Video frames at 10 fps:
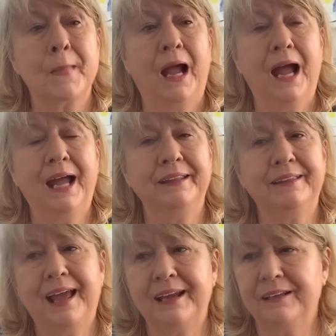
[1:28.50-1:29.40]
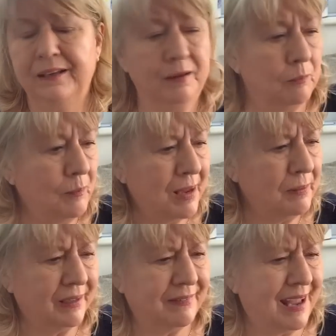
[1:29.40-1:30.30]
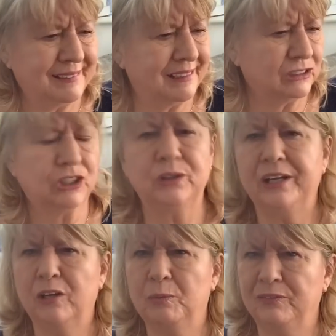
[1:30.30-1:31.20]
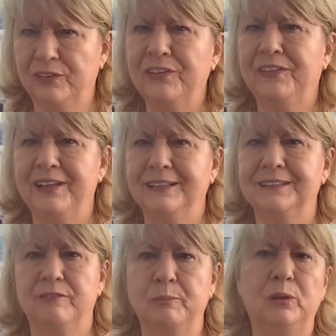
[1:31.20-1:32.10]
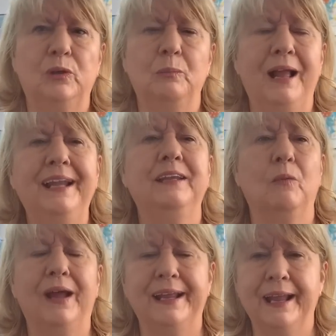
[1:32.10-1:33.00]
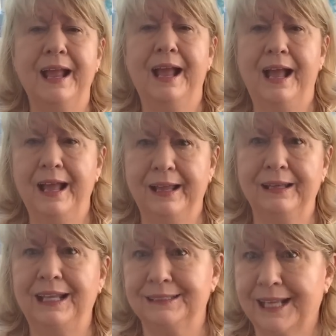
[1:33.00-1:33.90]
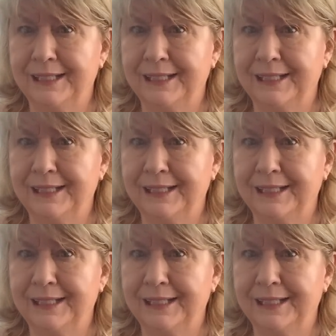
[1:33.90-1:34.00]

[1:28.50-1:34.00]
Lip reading: then maybe at the end I'll show you a couple of other things I've bought. But anyway, let's get